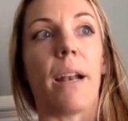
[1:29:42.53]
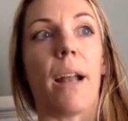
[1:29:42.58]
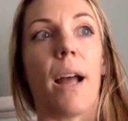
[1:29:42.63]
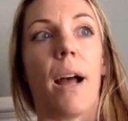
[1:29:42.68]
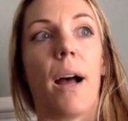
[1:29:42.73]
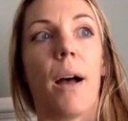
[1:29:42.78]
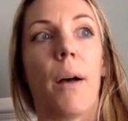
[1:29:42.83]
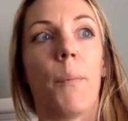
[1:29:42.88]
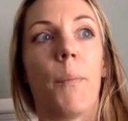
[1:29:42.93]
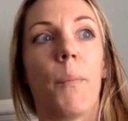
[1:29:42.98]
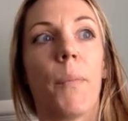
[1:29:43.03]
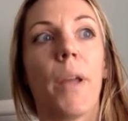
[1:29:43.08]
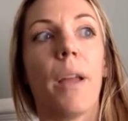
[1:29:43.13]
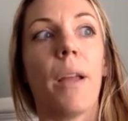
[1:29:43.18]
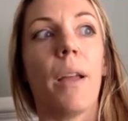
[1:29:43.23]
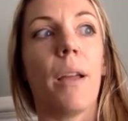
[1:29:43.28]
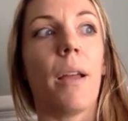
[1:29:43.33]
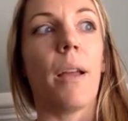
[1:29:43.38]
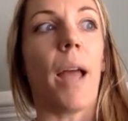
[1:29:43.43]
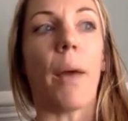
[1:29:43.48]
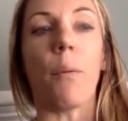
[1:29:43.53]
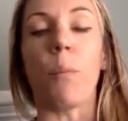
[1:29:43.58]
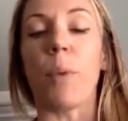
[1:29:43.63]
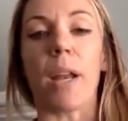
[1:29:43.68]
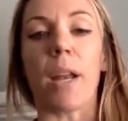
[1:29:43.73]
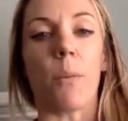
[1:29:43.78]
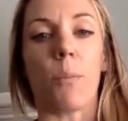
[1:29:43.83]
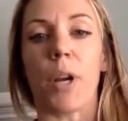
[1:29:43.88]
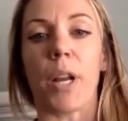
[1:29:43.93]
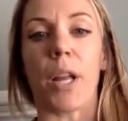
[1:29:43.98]
And we
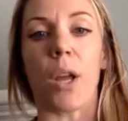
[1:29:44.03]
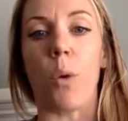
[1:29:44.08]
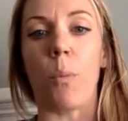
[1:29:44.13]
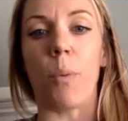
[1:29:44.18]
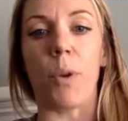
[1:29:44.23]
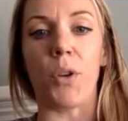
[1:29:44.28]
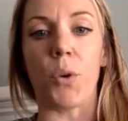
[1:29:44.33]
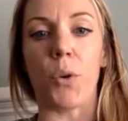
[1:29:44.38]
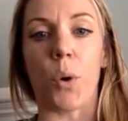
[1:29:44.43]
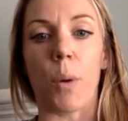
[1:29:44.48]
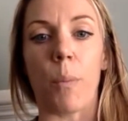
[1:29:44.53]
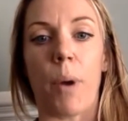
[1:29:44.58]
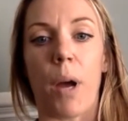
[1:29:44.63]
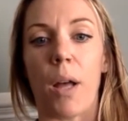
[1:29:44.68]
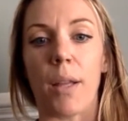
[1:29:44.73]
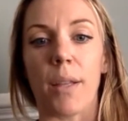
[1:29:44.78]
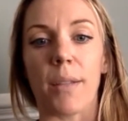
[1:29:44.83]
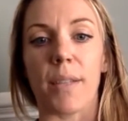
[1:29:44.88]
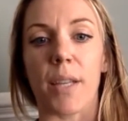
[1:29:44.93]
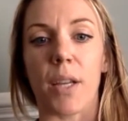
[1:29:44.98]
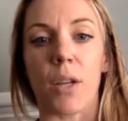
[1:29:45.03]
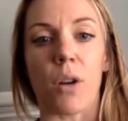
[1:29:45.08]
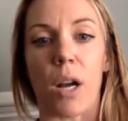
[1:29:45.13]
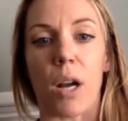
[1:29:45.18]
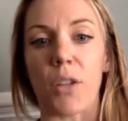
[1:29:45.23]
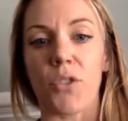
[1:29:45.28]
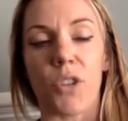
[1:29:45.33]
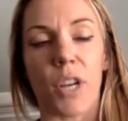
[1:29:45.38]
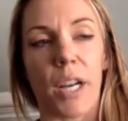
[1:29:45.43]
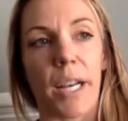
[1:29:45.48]
had a pretty open door policy
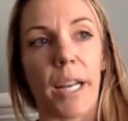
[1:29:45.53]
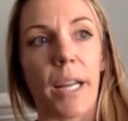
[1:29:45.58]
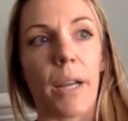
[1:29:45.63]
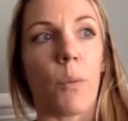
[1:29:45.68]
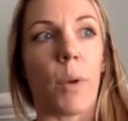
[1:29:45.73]
cross-training.